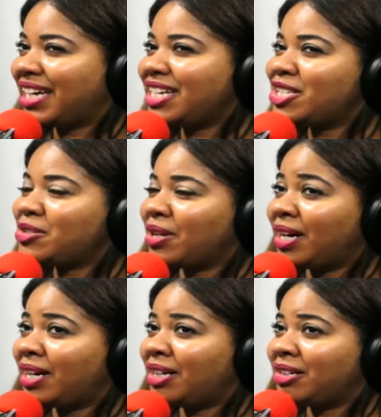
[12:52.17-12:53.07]
It's
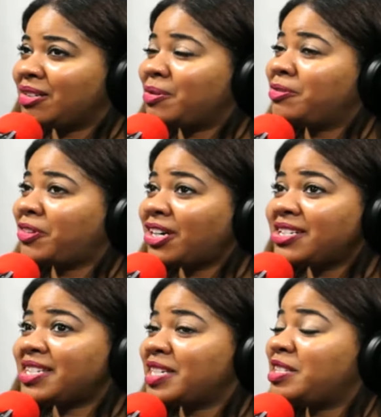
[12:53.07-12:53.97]
well, first
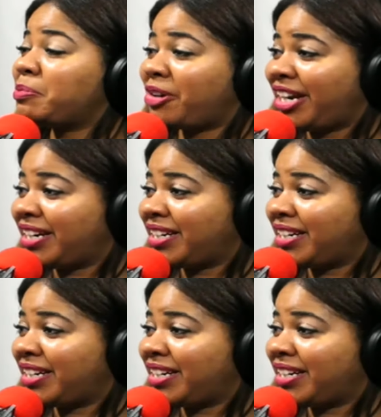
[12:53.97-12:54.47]
it's prayer.